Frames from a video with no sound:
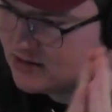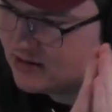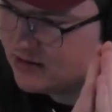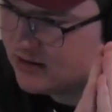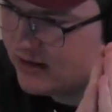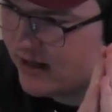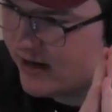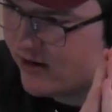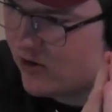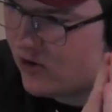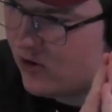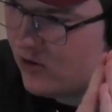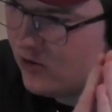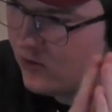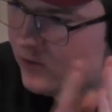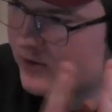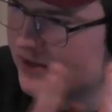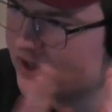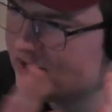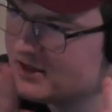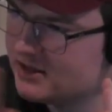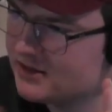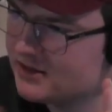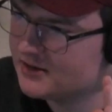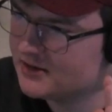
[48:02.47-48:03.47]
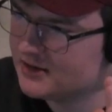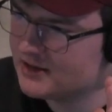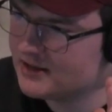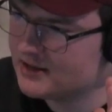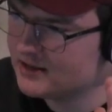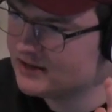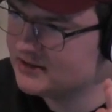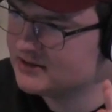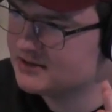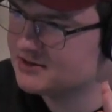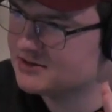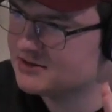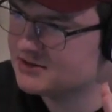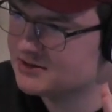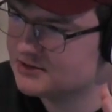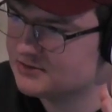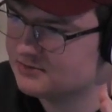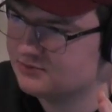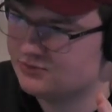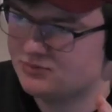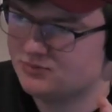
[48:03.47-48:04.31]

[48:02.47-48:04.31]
like all week is